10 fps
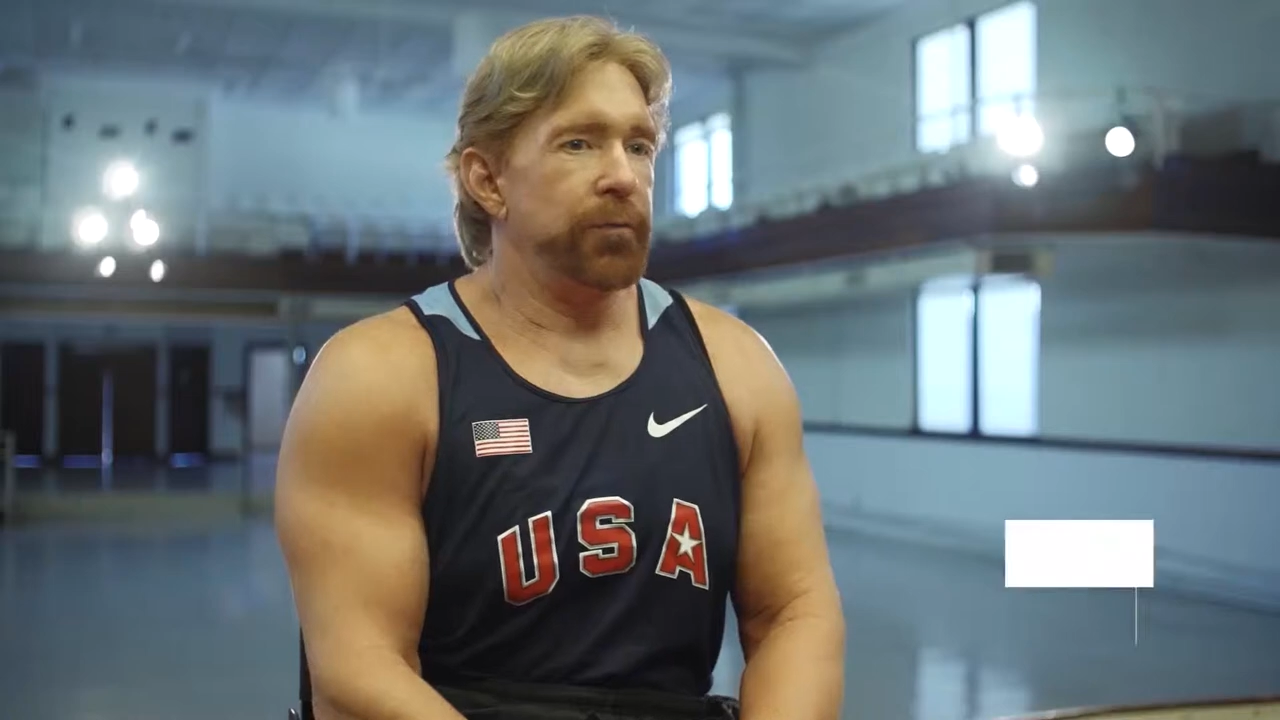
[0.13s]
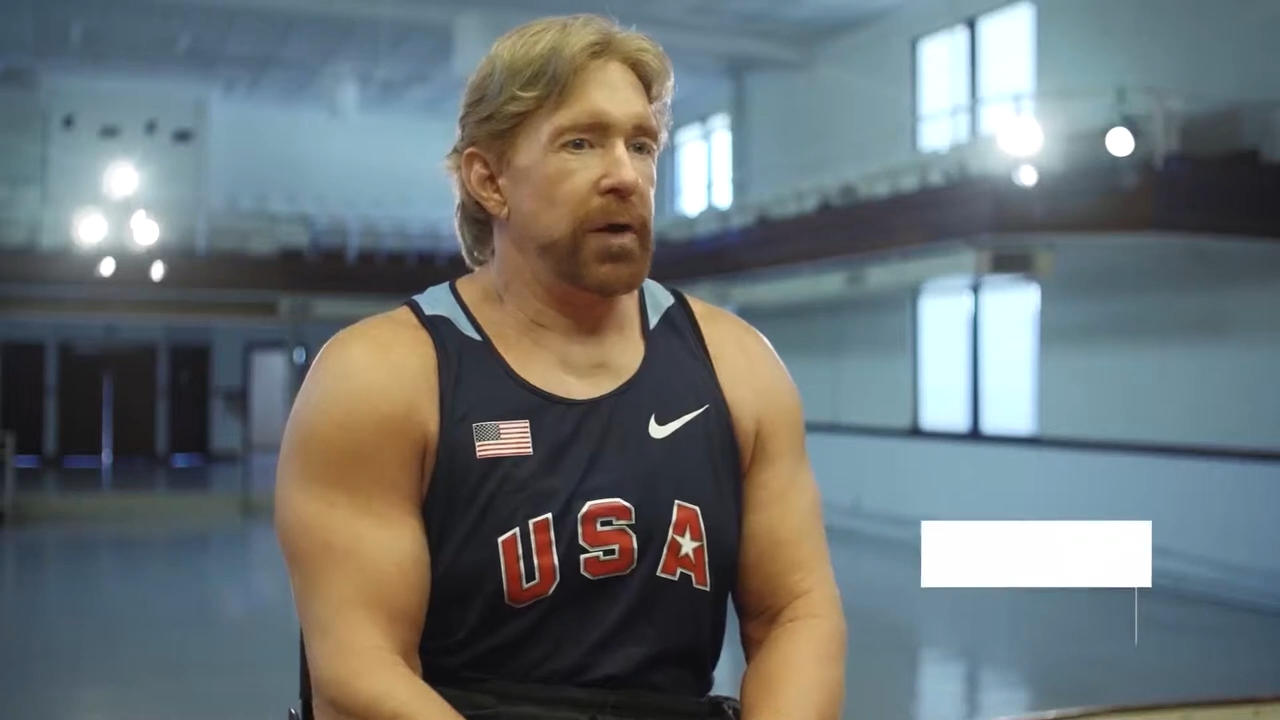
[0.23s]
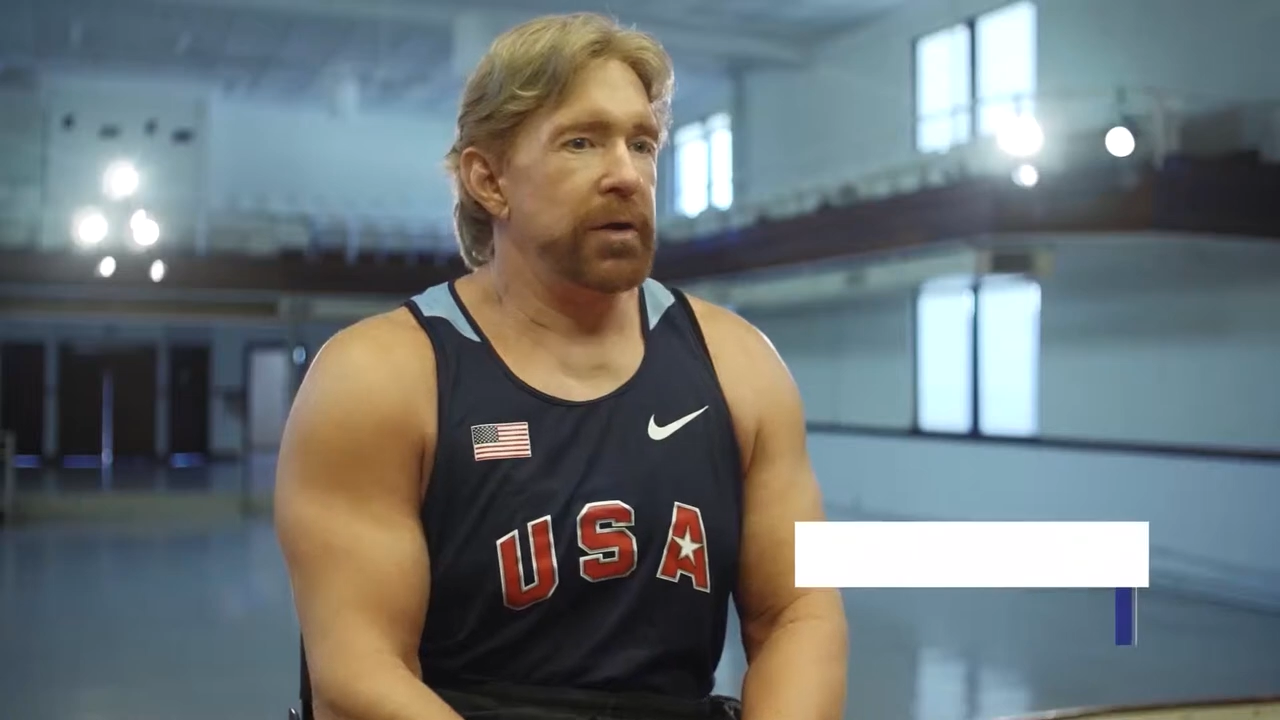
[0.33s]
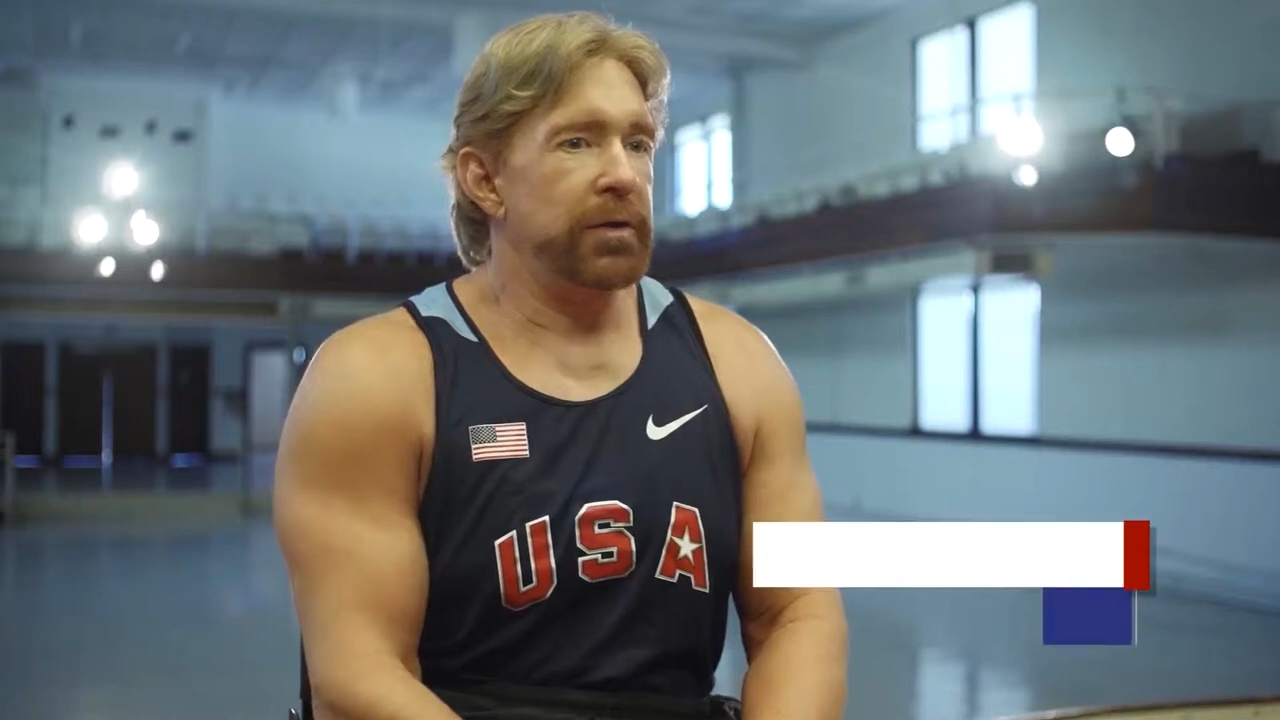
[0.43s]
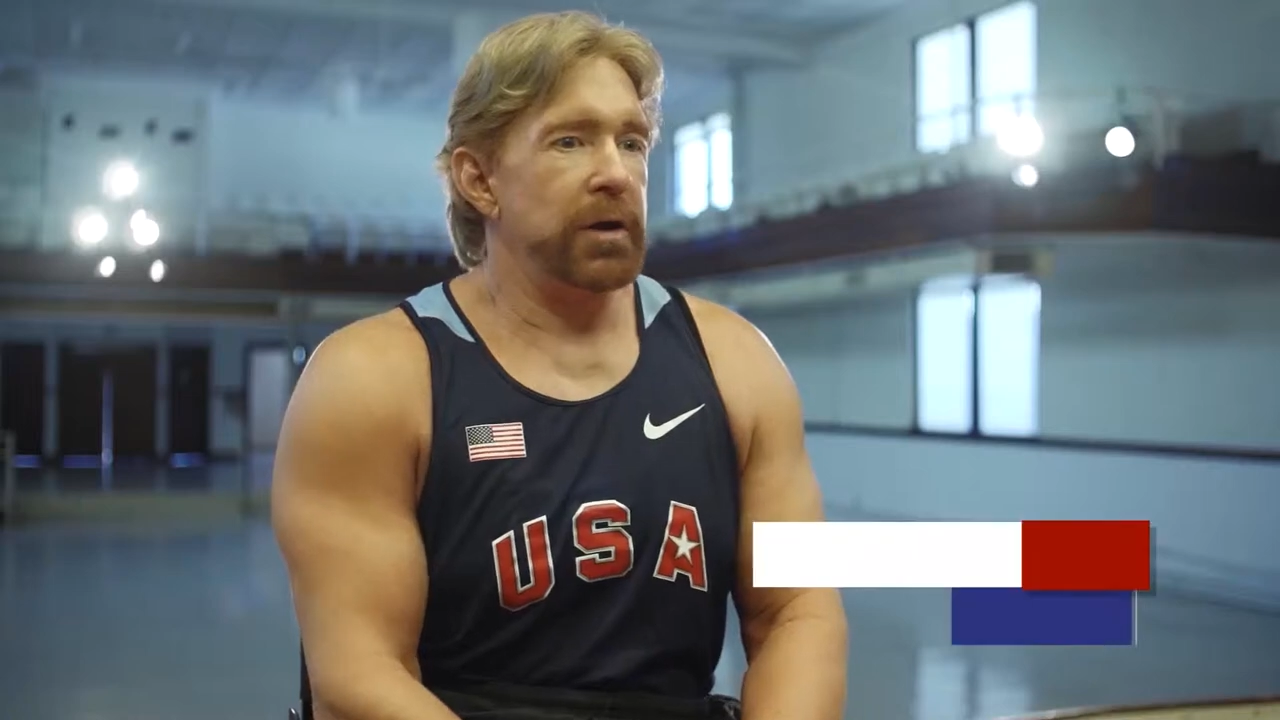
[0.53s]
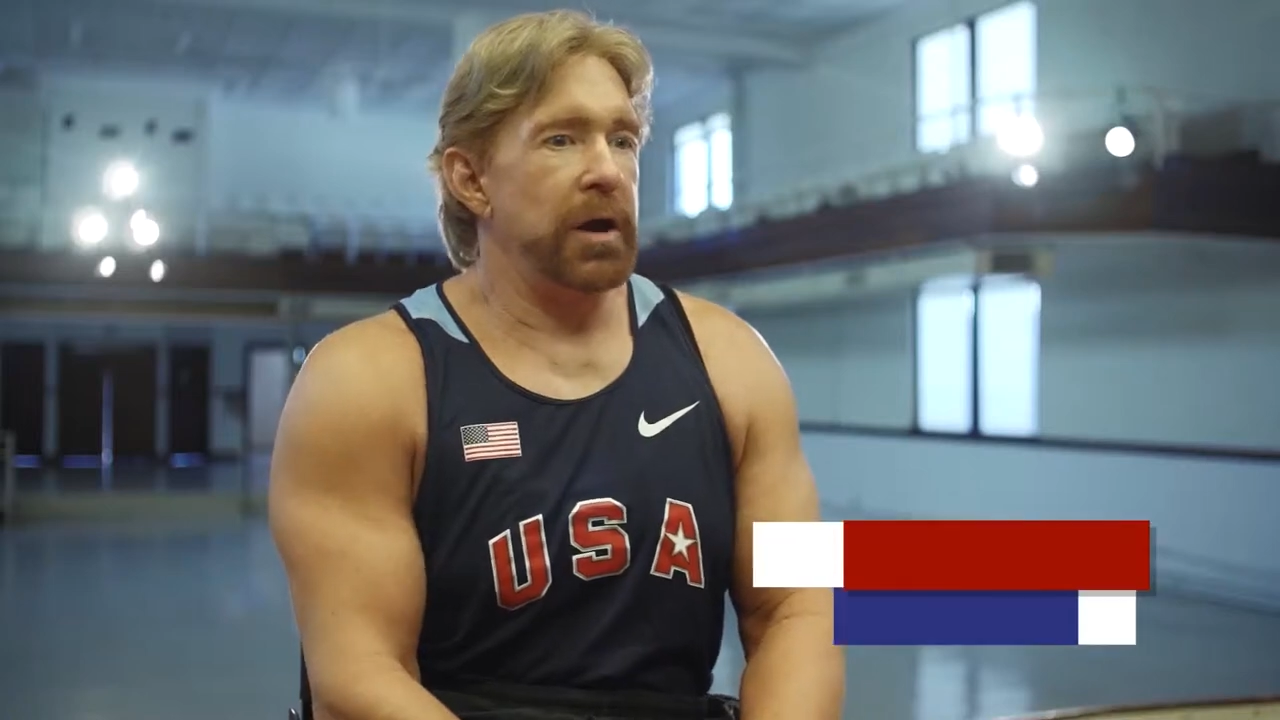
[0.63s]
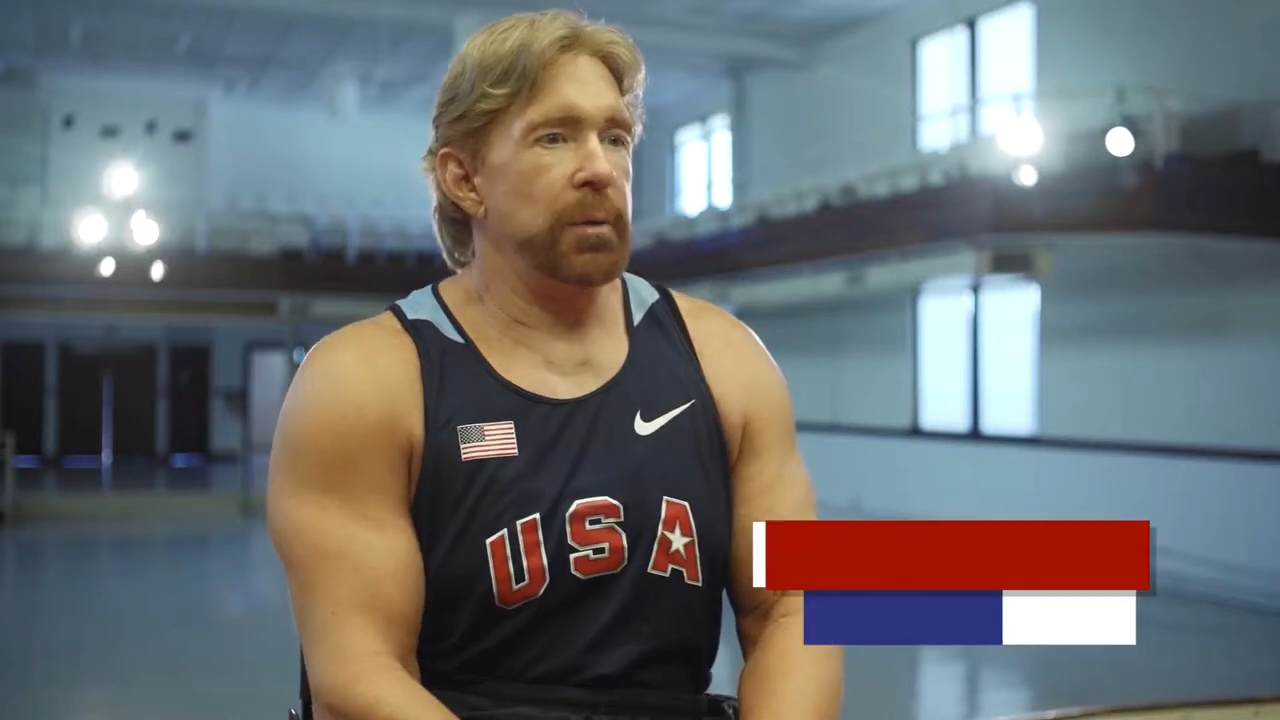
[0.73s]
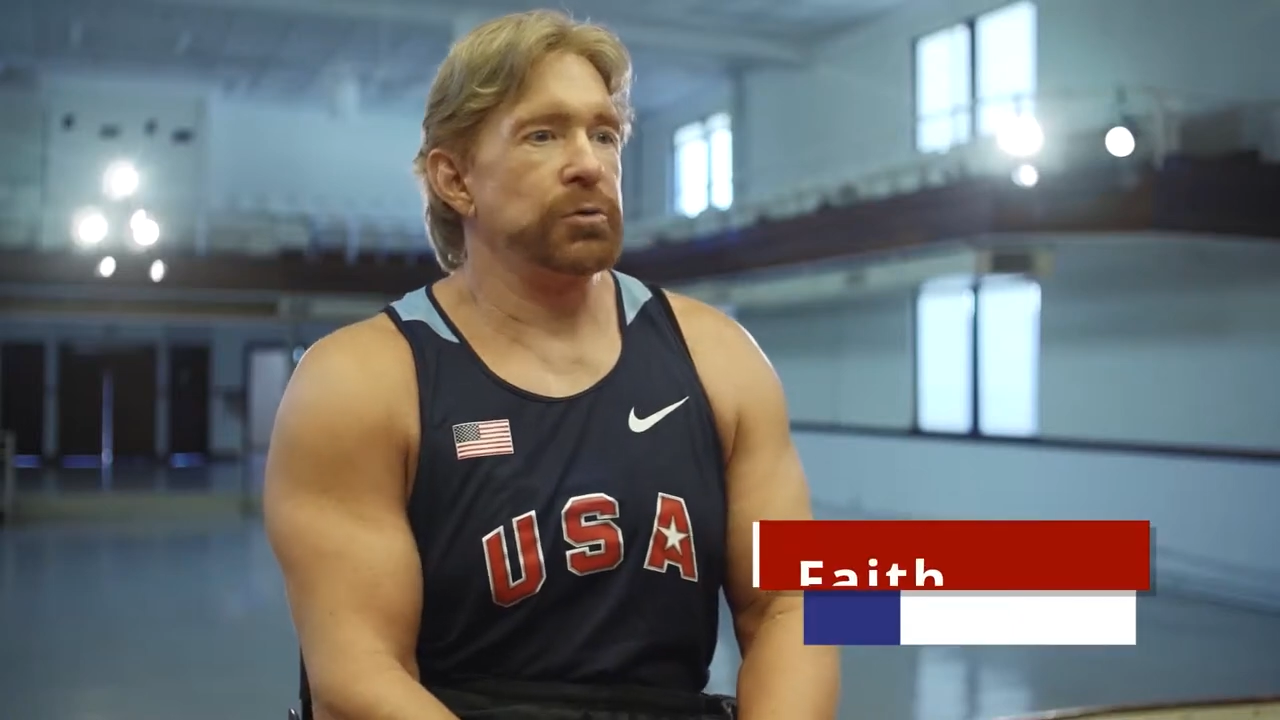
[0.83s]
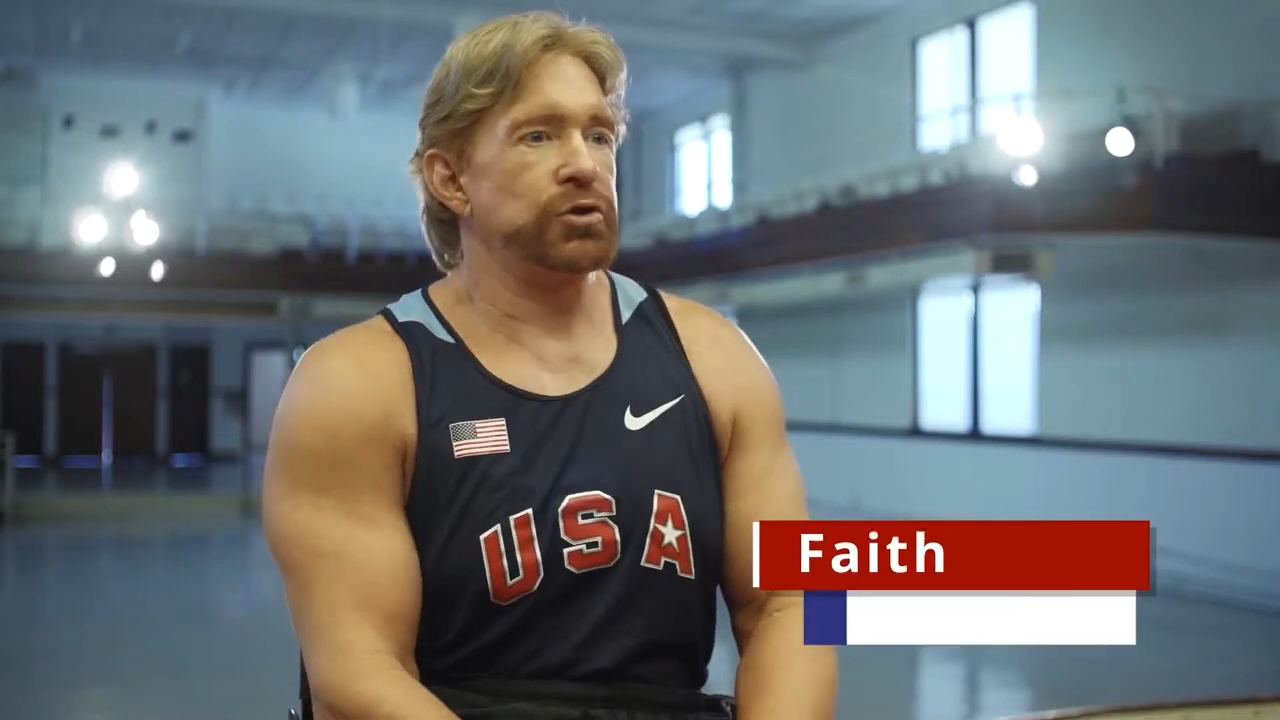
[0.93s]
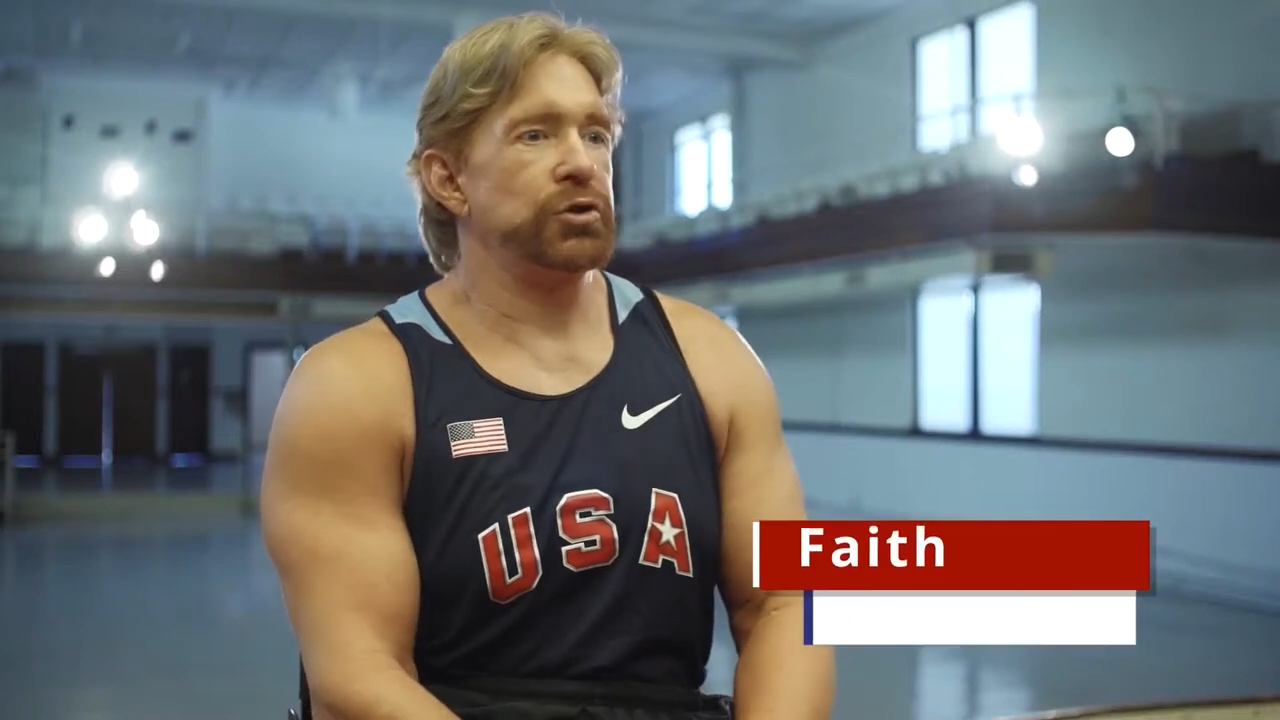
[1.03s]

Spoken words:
Faith enables